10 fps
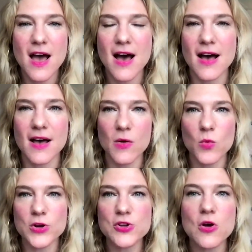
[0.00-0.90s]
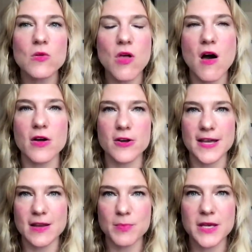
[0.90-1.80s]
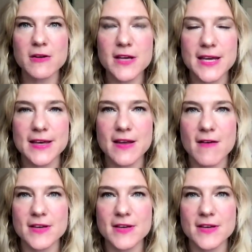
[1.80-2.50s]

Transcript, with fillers: uh, we're no longer in a period